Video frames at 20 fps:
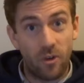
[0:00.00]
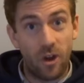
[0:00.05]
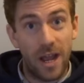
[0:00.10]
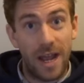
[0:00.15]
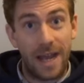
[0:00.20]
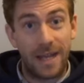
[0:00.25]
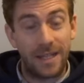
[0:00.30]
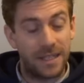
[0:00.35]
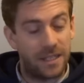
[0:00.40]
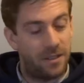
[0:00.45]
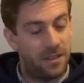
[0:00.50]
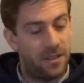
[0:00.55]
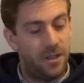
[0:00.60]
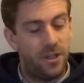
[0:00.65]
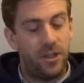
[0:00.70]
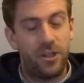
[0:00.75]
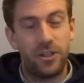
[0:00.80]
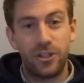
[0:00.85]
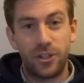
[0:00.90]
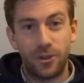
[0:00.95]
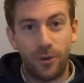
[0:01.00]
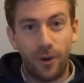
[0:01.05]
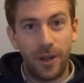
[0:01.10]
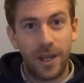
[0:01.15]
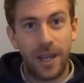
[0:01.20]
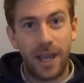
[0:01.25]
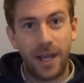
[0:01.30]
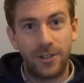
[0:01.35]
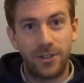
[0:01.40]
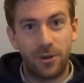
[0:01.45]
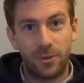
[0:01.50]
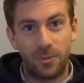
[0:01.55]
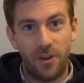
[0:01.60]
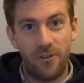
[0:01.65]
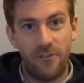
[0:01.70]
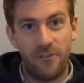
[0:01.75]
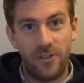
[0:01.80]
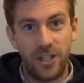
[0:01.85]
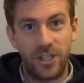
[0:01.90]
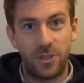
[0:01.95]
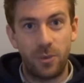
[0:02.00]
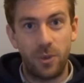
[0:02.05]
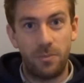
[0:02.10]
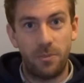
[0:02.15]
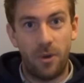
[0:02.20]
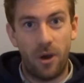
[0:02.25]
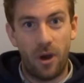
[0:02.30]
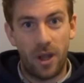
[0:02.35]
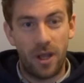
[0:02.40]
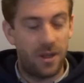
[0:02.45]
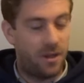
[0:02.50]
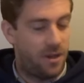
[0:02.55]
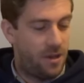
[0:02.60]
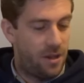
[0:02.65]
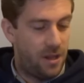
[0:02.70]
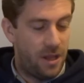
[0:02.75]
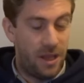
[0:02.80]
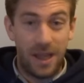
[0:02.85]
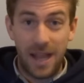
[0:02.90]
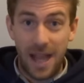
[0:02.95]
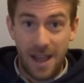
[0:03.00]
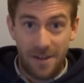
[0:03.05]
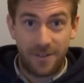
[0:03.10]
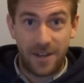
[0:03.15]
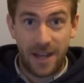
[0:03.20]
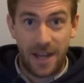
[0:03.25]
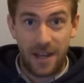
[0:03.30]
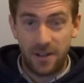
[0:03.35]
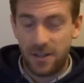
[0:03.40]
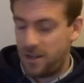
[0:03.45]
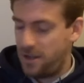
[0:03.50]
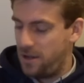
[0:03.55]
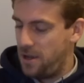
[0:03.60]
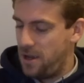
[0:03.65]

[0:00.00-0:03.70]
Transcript: right-handed. So I catch hold of my fish with my left hand,